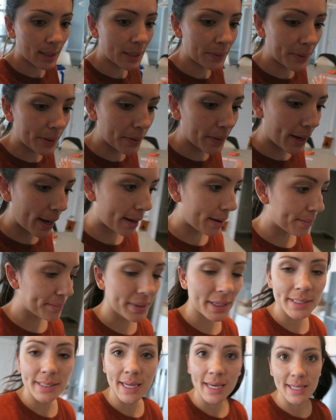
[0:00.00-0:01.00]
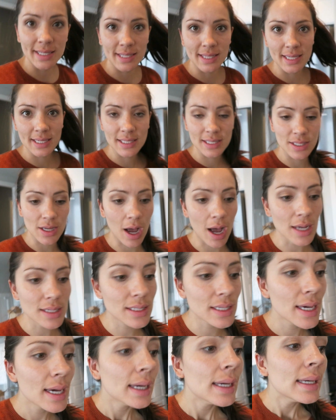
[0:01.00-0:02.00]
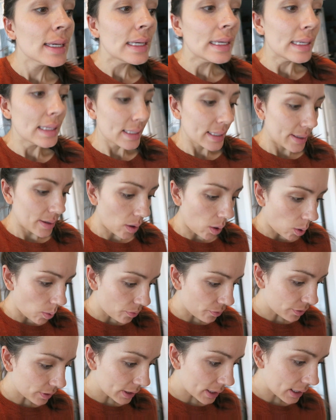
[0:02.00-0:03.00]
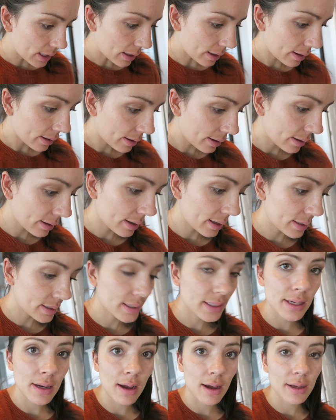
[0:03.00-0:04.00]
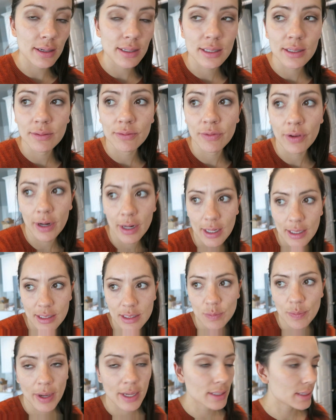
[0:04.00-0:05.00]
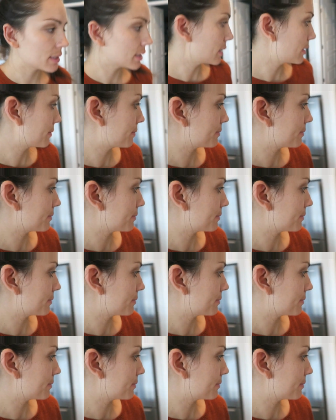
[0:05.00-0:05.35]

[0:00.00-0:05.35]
Anyway, okay, I'm gonna taste this sauce and hopefully it's not very spicy.